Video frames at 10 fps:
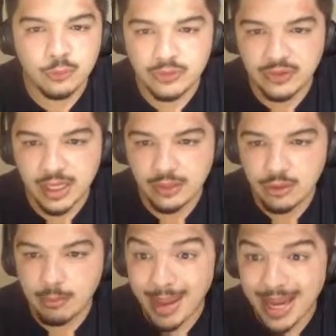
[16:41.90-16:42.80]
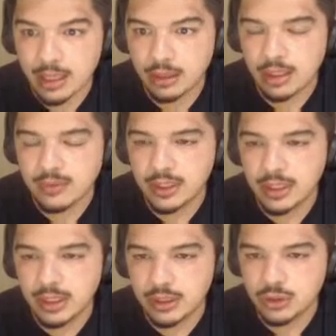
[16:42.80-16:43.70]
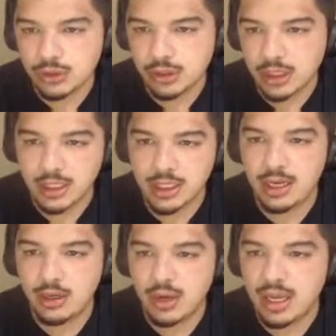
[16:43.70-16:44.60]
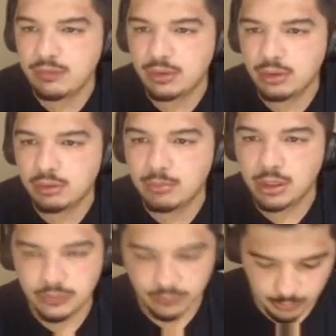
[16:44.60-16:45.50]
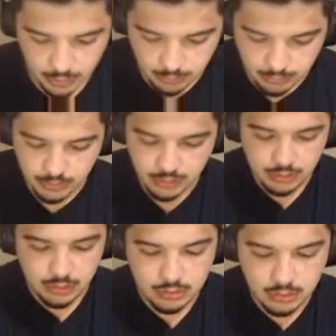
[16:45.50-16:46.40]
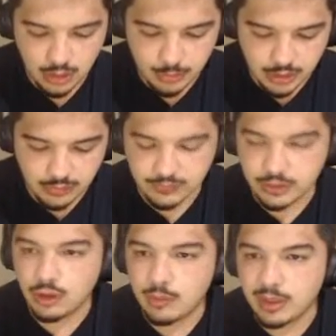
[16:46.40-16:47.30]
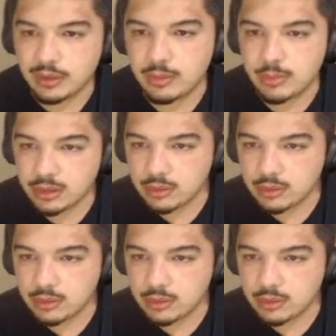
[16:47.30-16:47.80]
was like the man, and then he got injured, and now I haven't heard much from him. I made the video about him in the